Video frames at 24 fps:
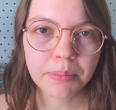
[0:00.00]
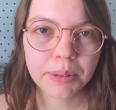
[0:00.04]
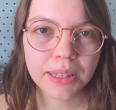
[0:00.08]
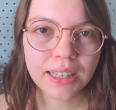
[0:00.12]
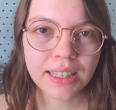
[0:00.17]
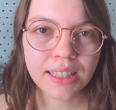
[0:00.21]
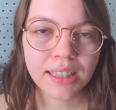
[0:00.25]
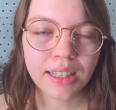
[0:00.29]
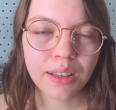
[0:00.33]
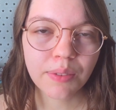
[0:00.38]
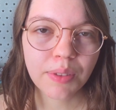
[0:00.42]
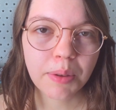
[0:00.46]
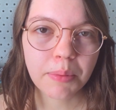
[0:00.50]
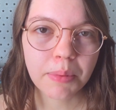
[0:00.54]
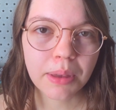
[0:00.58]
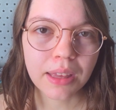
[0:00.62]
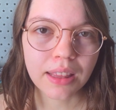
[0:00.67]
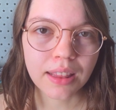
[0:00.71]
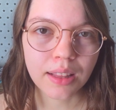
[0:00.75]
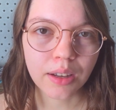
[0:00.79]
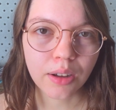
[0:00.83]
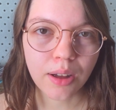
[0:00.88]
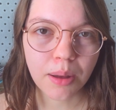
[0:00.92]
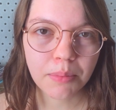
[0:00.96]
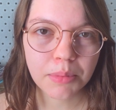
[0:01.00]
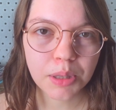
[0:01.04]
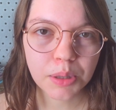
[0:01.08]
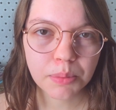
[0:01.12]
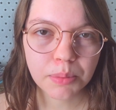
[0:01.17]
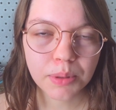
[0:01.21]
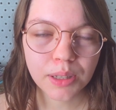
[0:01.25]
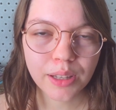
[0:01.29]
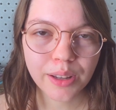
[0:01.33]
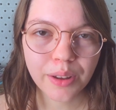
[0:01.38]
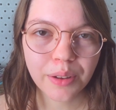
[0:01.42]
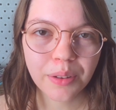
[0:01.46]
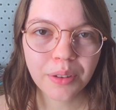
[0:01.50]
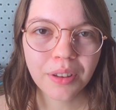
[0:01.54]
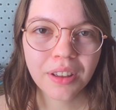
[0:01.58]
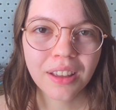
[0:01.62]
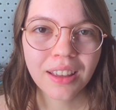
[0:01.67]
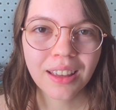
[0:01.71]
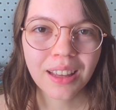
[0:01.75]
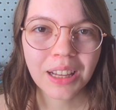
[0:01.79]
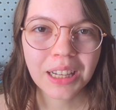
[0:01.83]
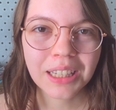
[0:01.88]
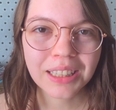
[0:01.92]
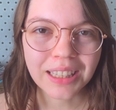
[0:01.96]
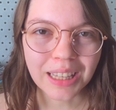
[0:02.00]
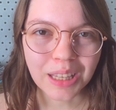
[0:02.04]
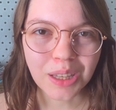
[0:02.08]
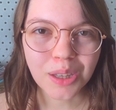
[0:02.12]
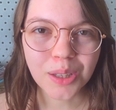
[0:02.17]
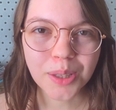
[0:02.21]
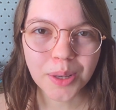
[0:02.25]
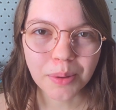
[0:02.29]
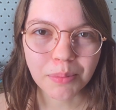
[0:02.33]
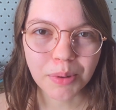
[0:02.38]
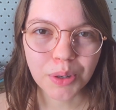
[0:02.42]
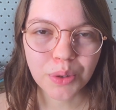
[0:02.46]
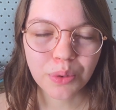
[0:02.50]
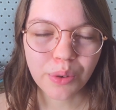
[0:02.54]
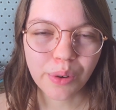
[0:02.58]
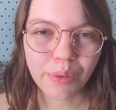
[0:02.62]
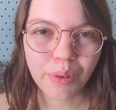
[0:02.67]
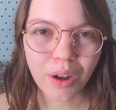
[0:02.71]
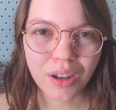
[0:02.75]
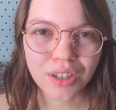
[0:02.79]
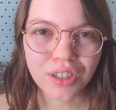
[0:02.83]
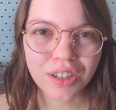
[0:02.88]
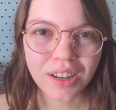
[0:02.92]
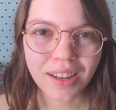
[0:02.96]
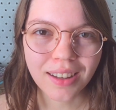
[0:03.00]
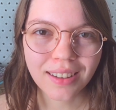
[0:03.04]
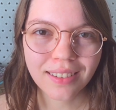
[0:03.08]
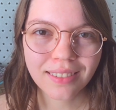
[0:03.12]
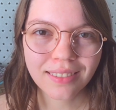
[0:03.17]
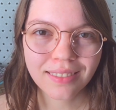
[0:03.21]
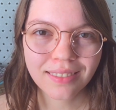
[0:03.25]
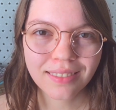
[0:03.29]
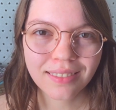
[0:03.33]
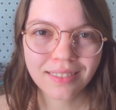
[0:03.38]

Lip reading: please leave them in the comments below, and thank you so much for watching.